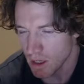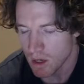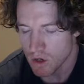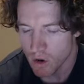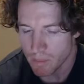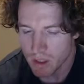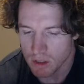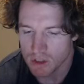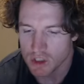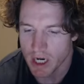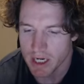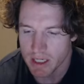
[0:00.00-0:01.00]
Not because
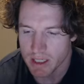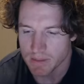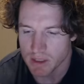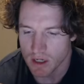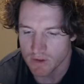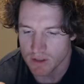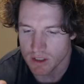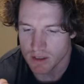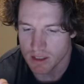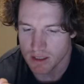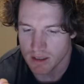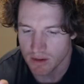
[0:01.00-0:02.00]
JD himself is not
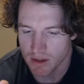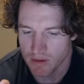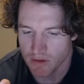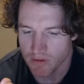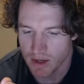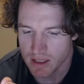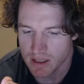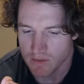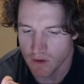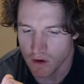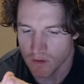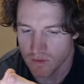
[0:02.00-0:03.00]
necessarily reflective
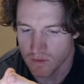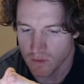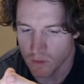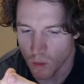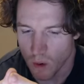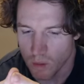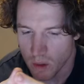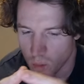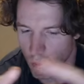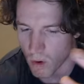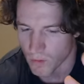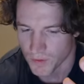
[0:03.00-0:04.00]
of what we
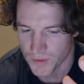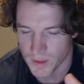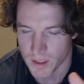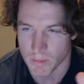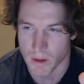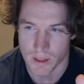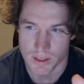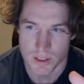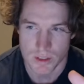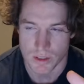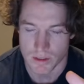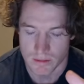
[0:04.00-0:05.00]
want in a politician.